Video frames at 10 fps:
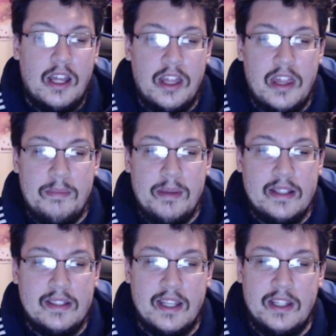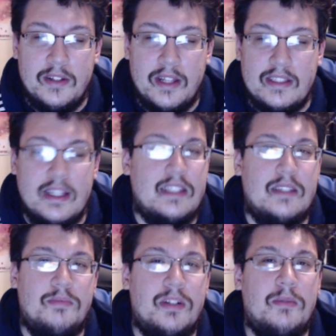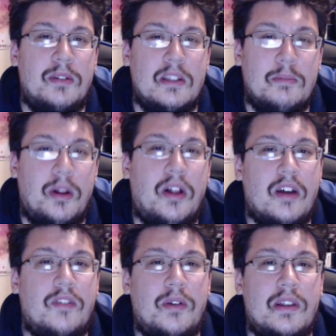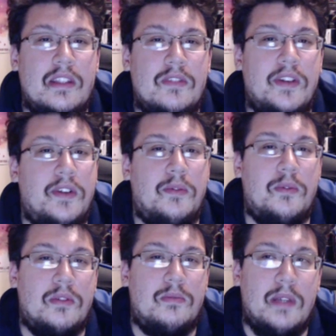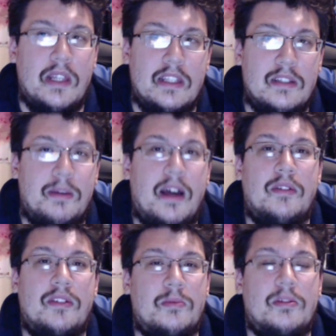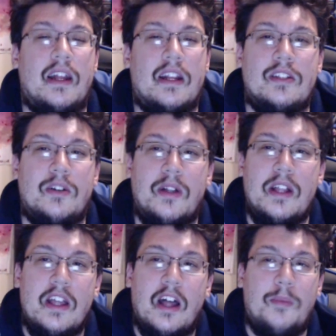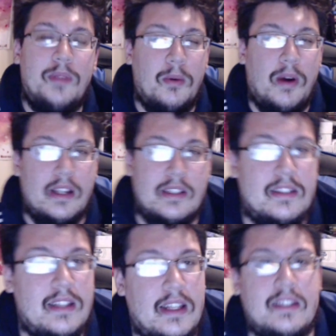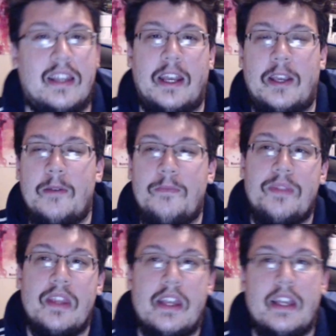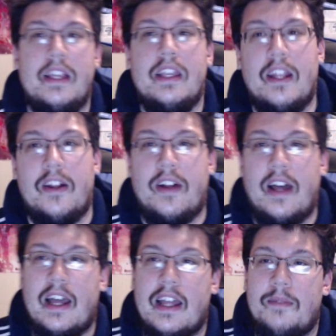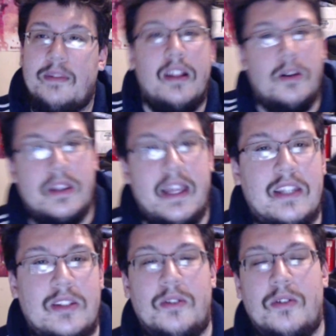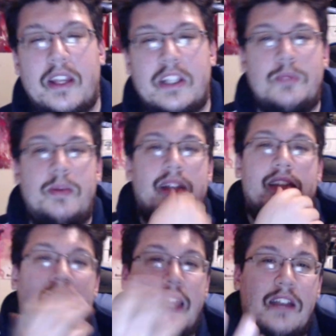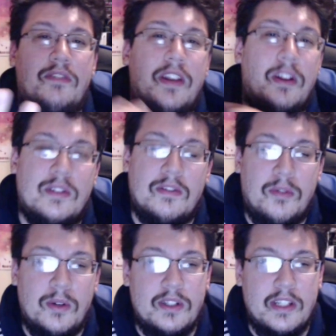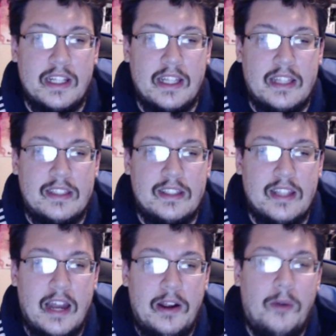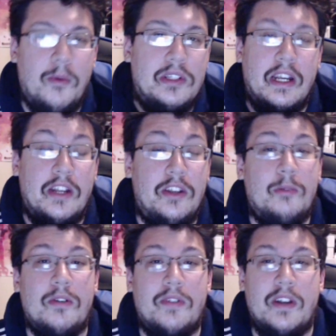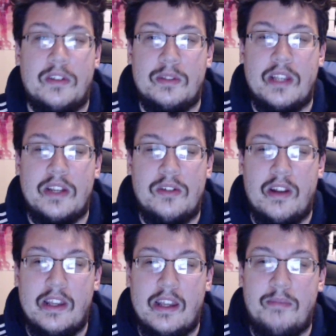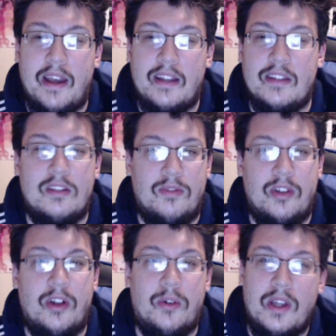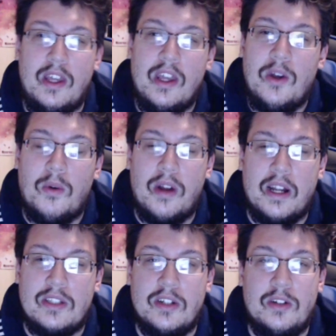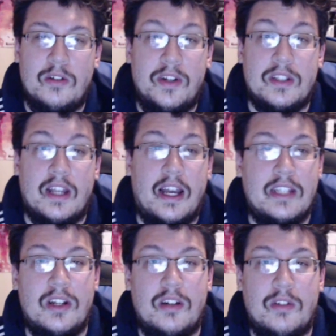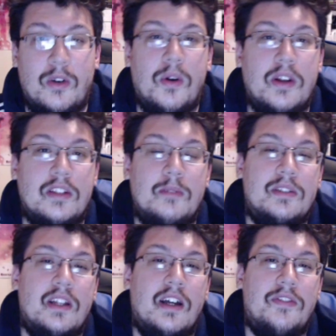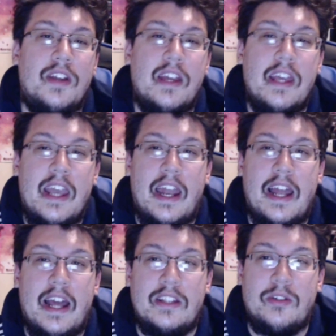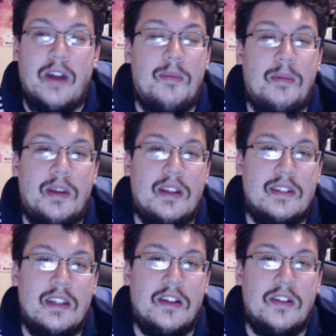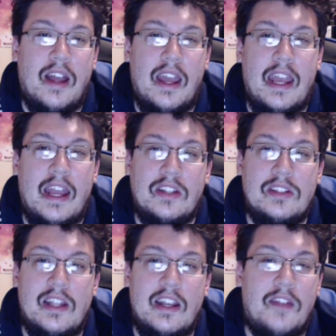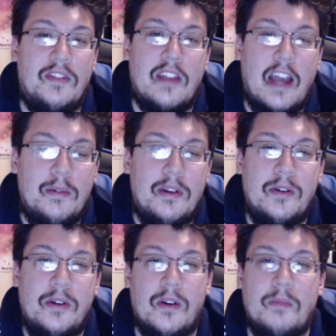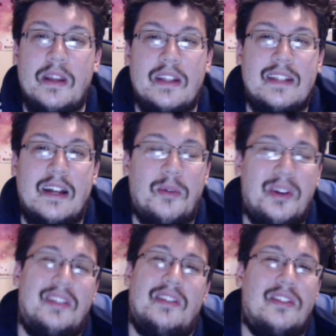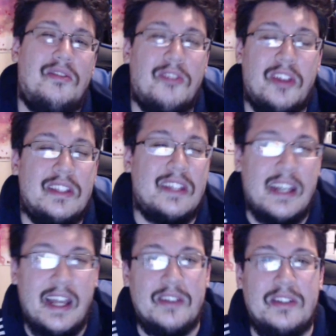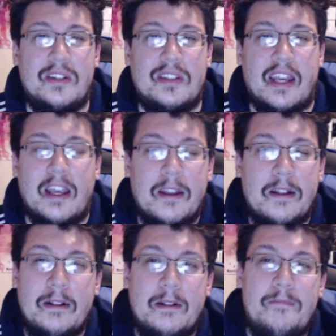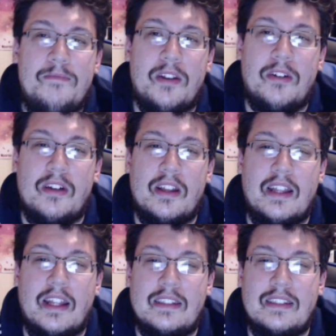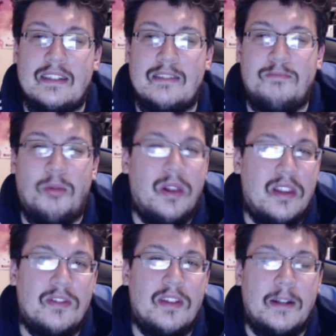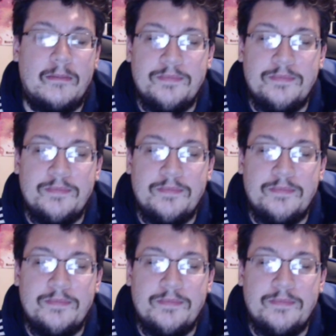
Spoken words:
That being said, that's pretty much the bulk of what this video will be at least about in terms of that. So update wise, it's like, I'm dealing with that, so don't expect a lot of videos, unfortunately. I wish I could do more videos. I was actually trying to get back into this flow where I could start doing videos. I started recording some stuff and had to scrap it because either A, I just didn't have the time to do it, or B, it's not worth releasing it now. So it's like, it's pointless for that.